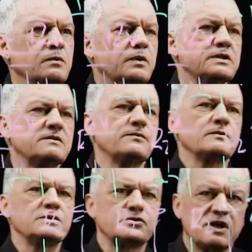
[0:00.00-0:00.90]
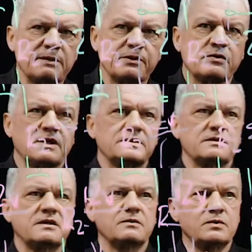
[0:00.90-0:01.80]
What is the voltage drop across
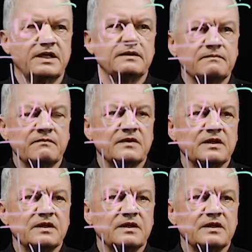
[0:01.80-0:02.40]
R1?